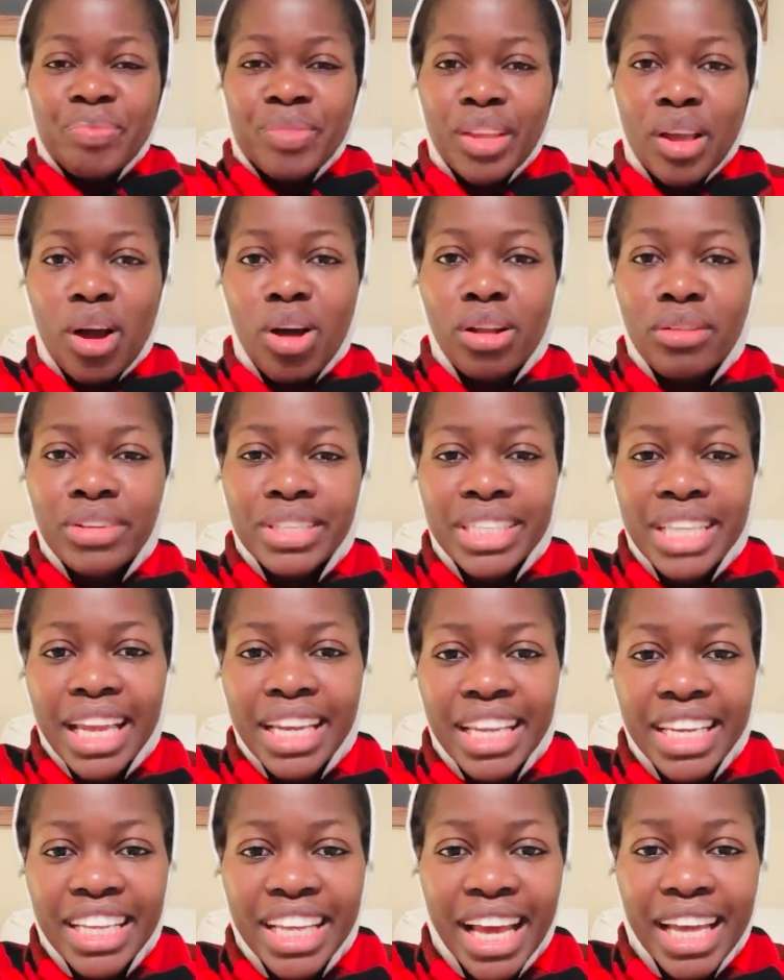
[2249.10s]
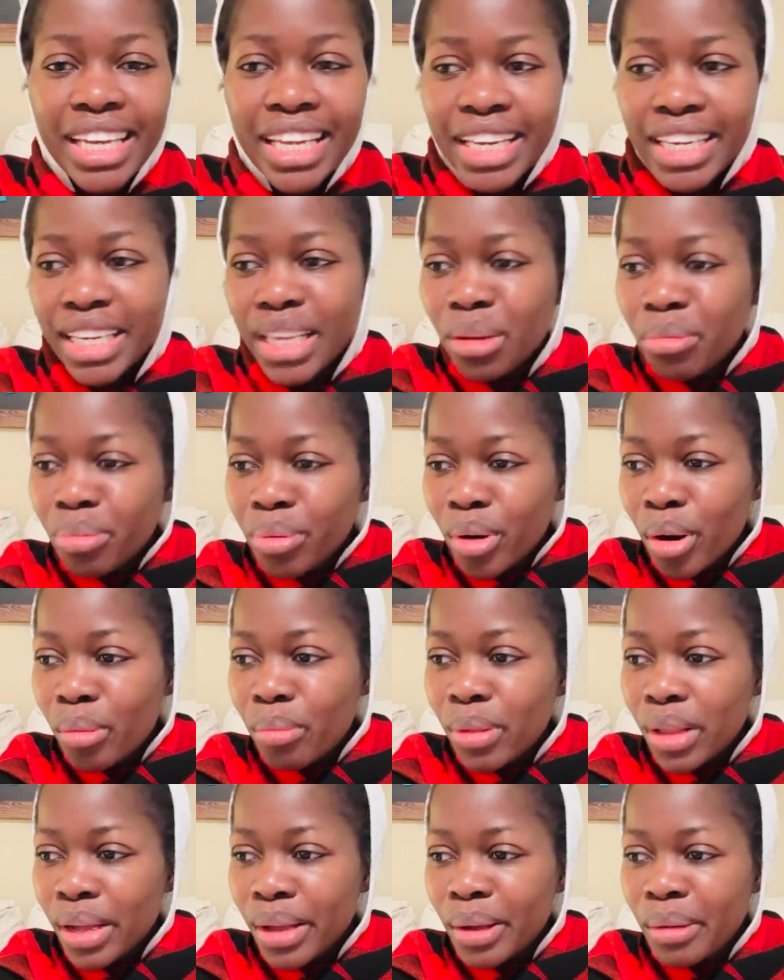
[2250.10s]
All of a sudden, he had a knee
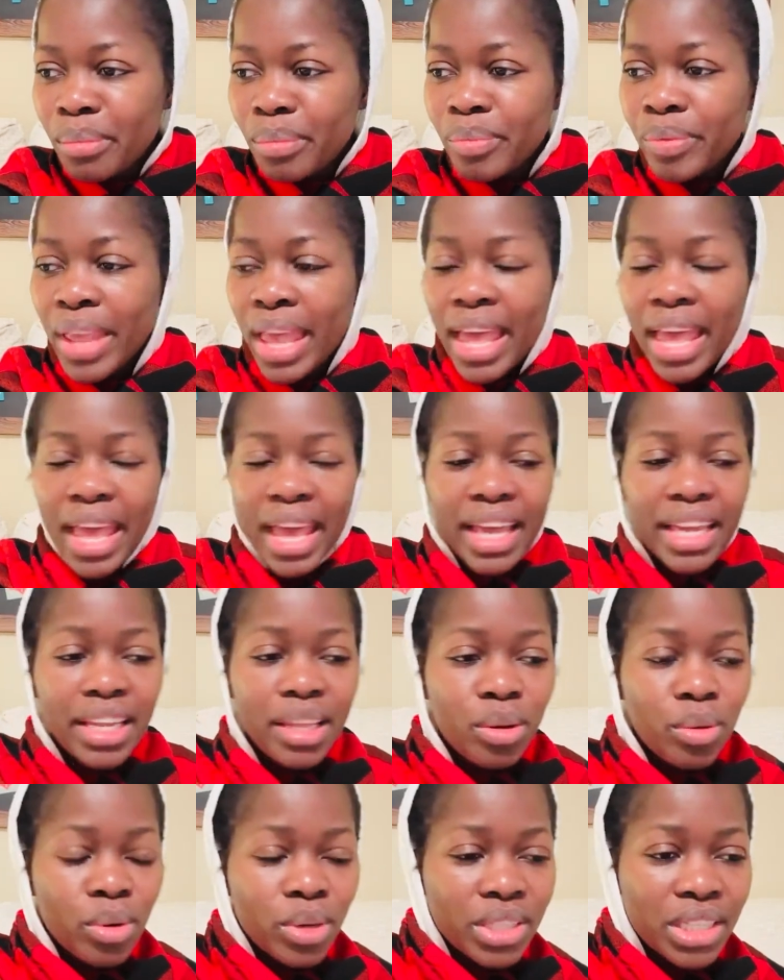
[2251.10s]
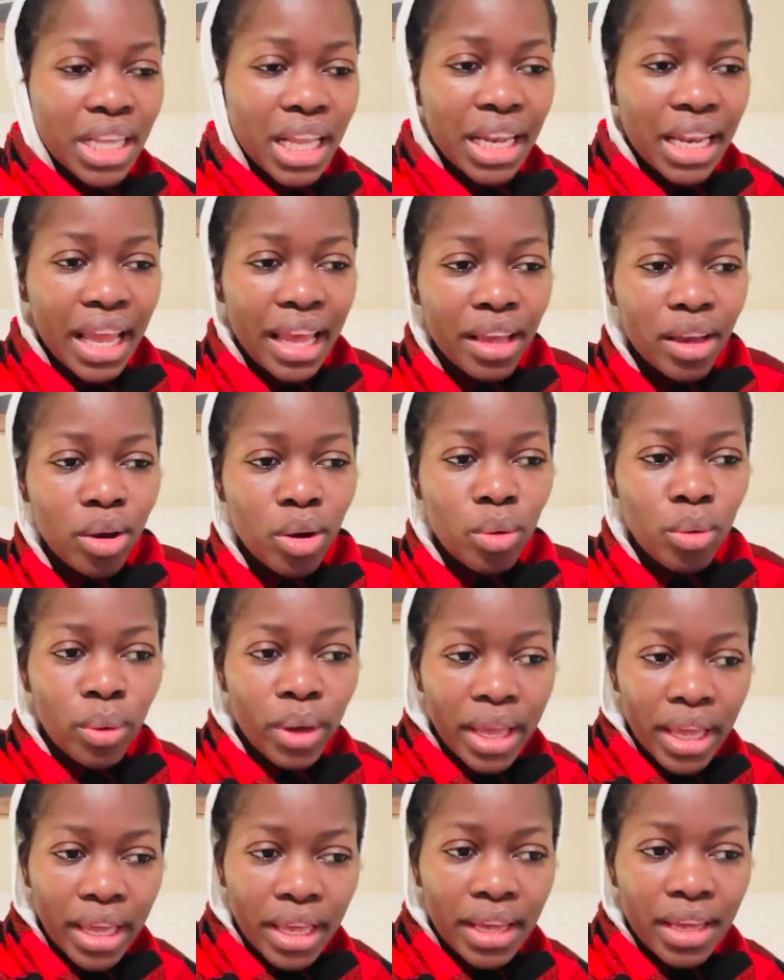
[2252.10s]
problem and he wasn't like
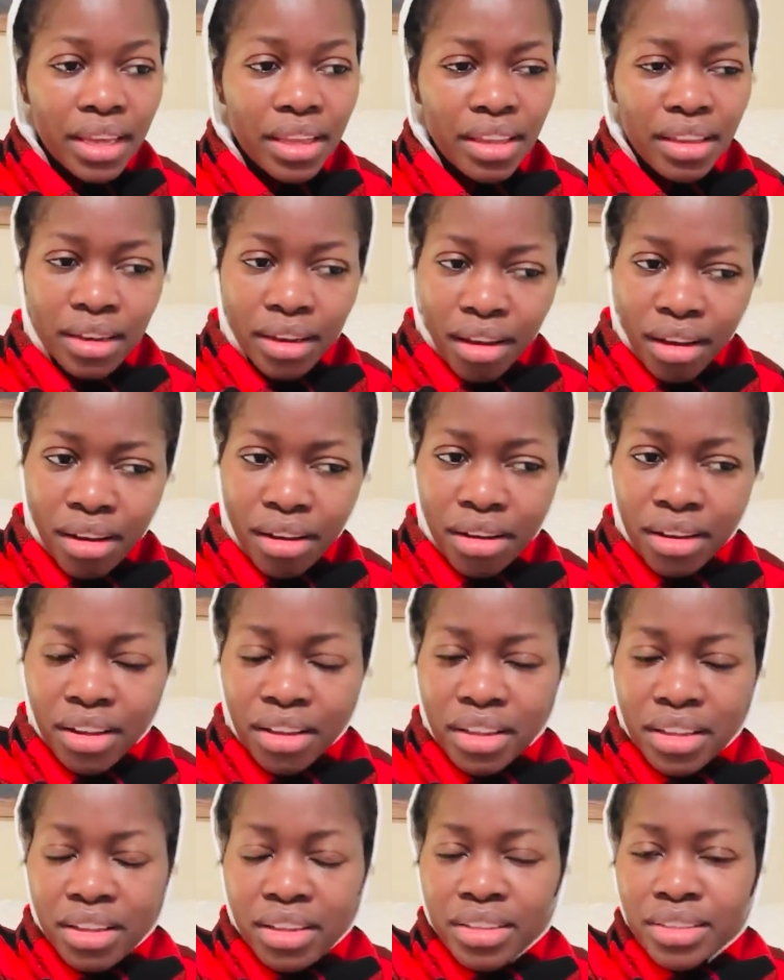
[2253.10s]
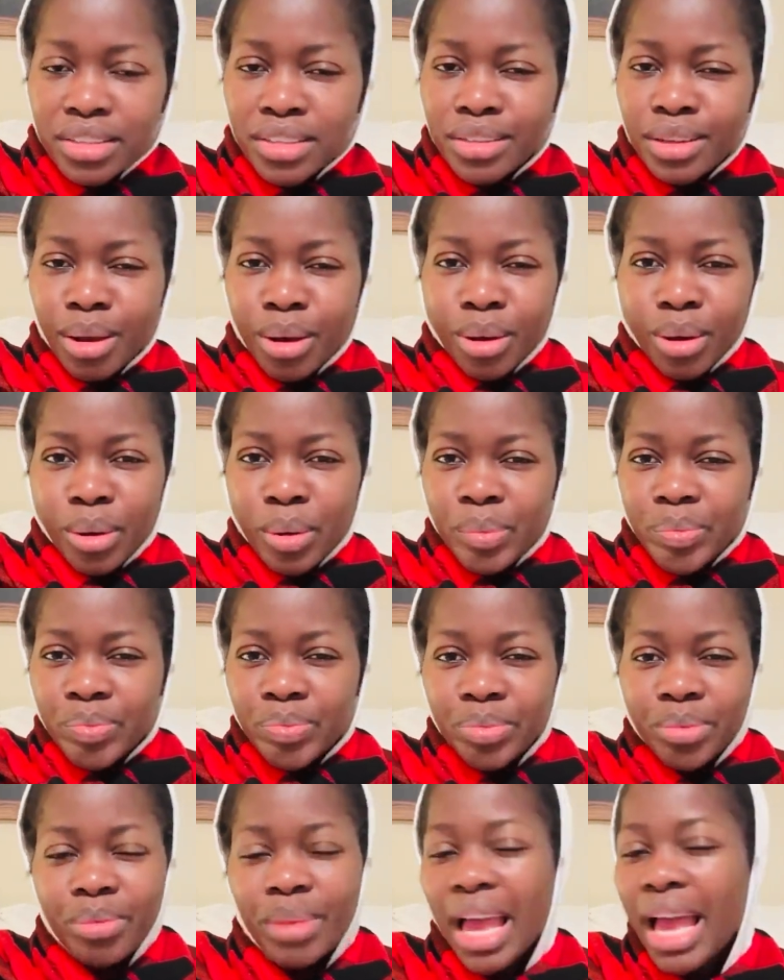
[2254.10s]
quick. So
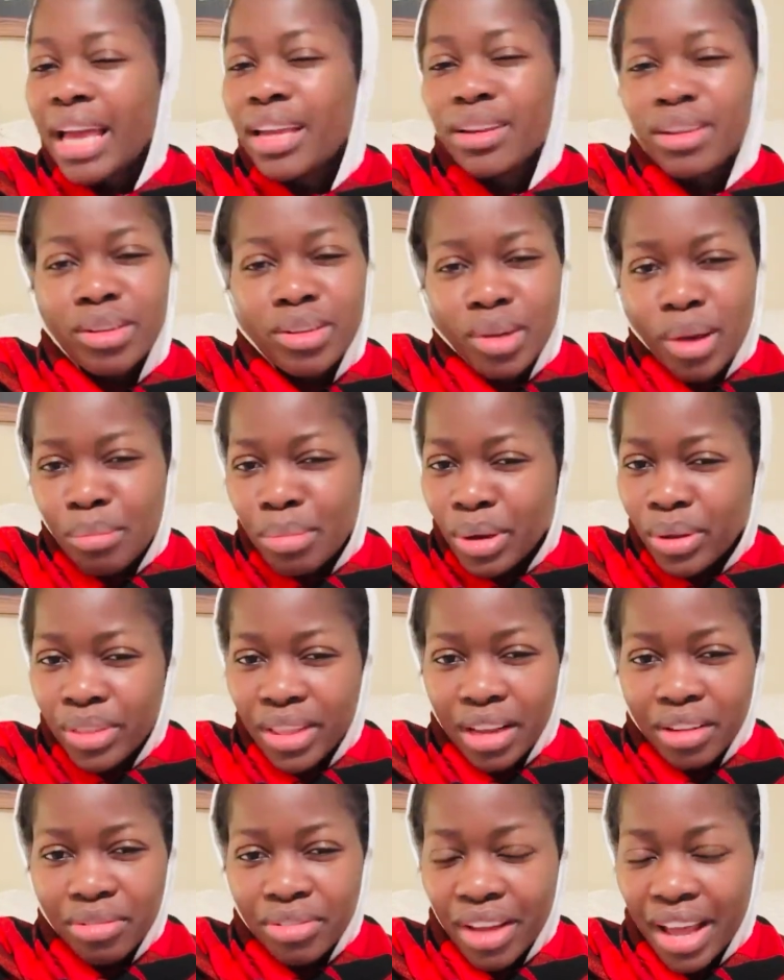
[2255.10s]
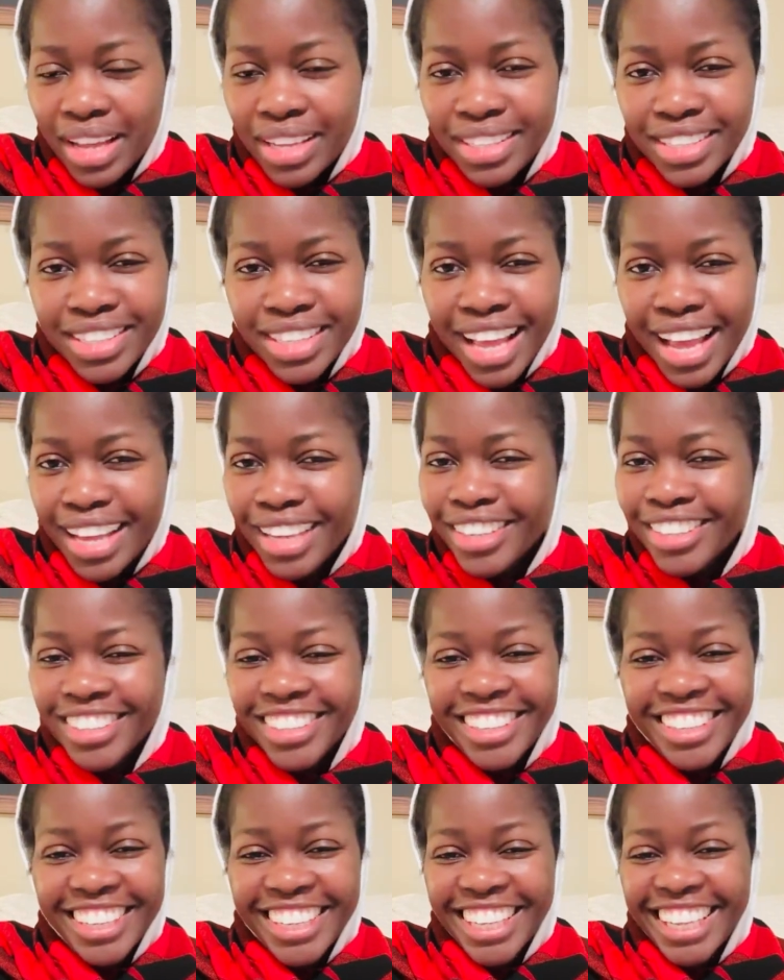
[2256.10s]
I don't know about that fight. I
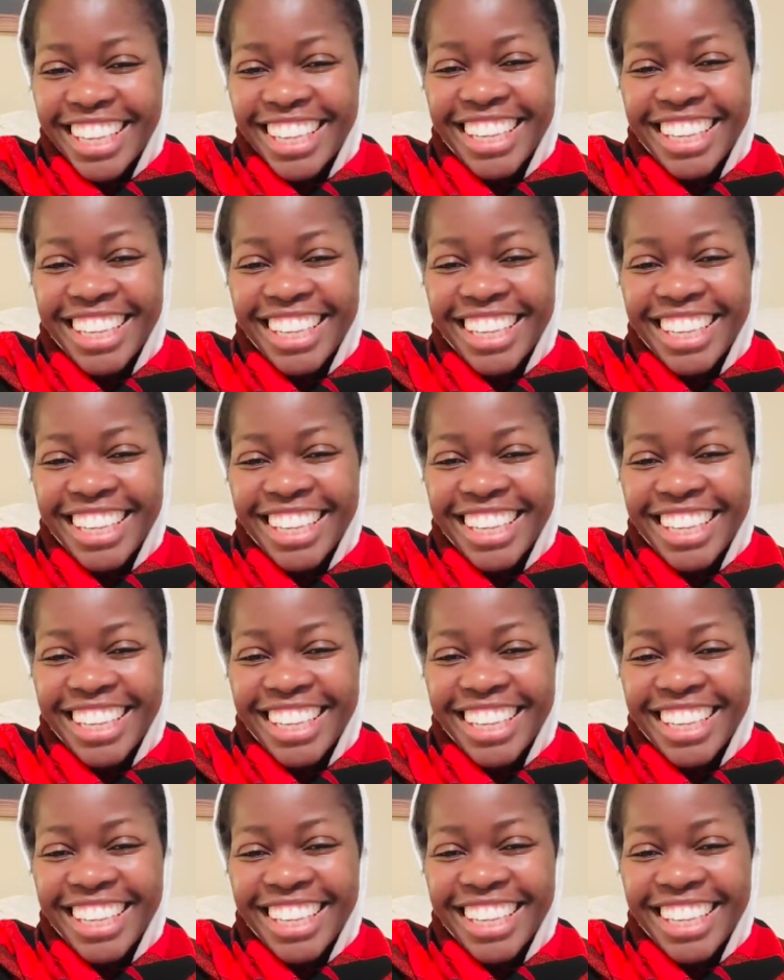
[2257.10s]
don't know.